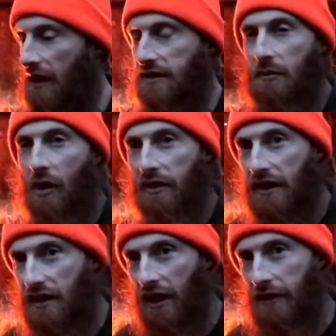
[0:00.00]
the
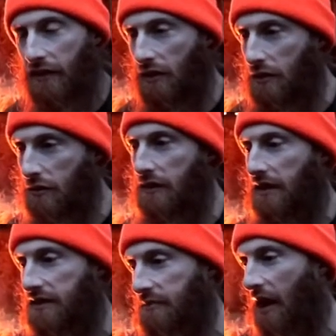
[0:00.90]
ASMR that's kind of the glue
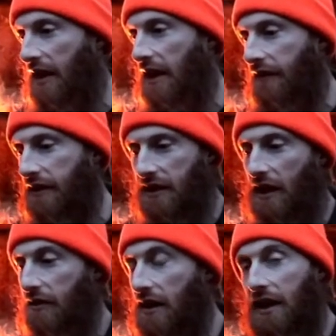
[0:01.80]
that's binding everything
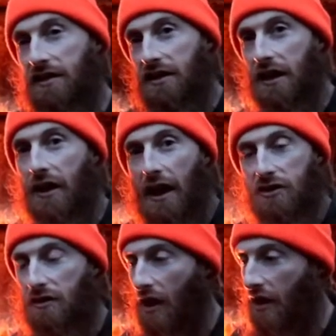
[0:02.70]
together. It's an
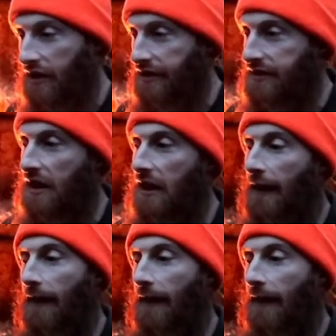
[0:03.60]
international audience.